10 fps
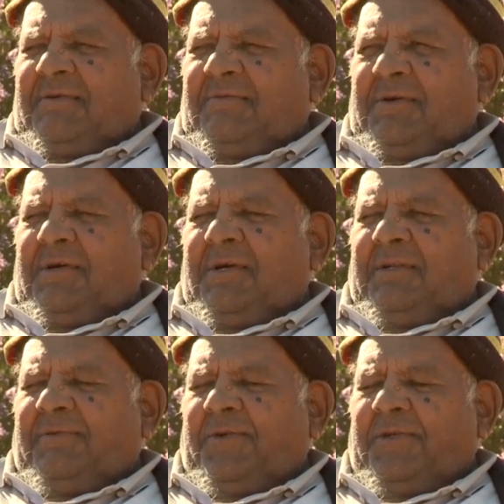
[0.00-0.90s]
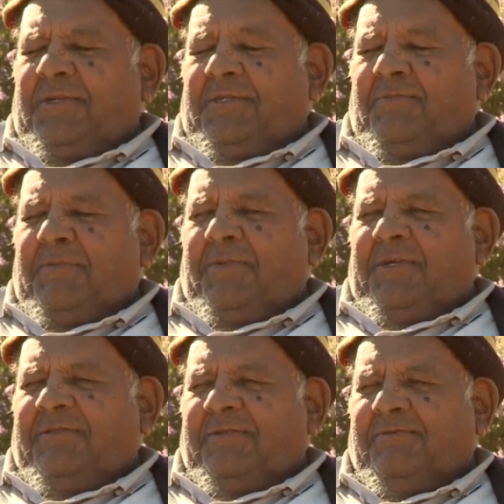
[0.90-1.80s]
Well, the fondest
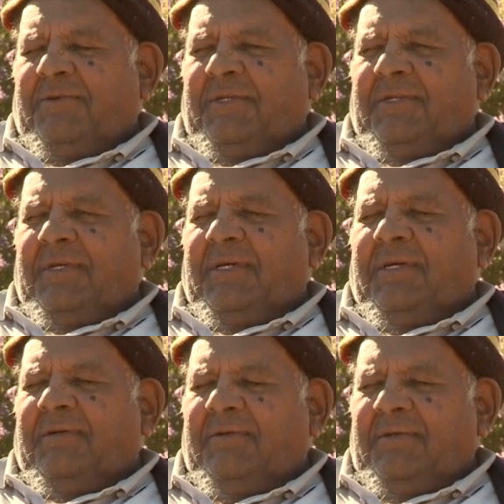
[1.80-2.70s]
memories was when, at